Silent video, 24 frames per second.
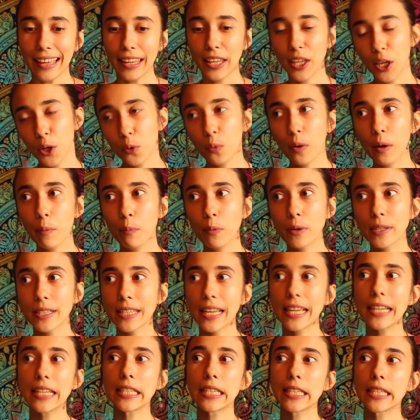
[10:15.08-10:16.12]
He
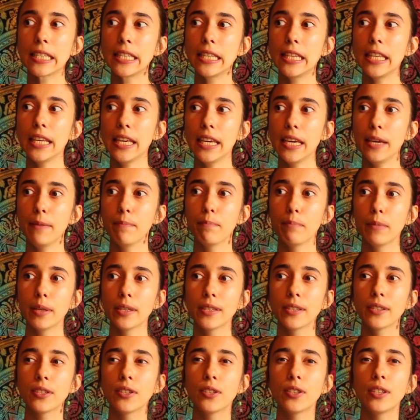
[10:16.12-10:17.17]
represents the
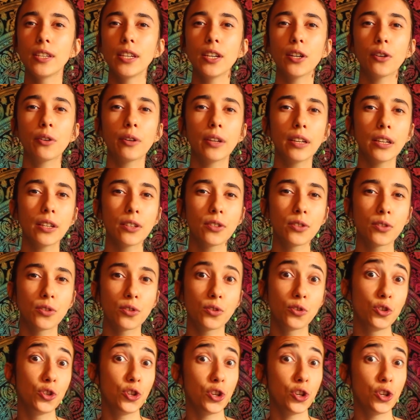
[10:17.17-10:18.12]
mysterious